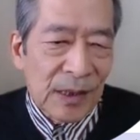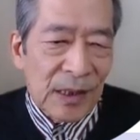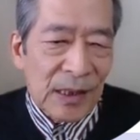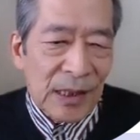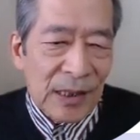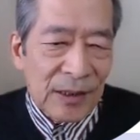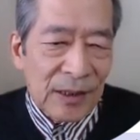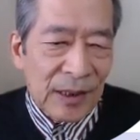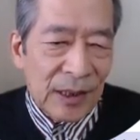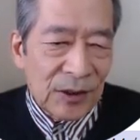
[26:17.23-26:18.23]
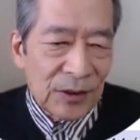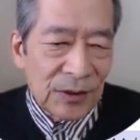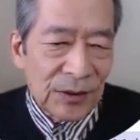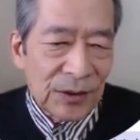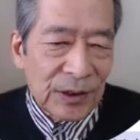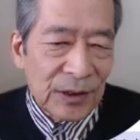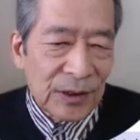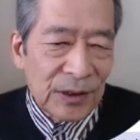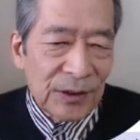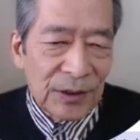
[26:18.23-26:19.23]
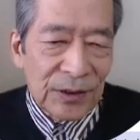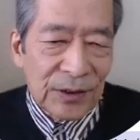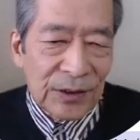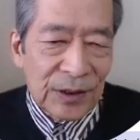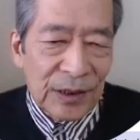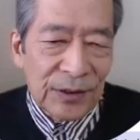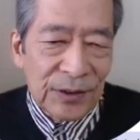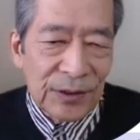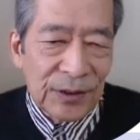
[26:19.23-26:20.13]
And again, this is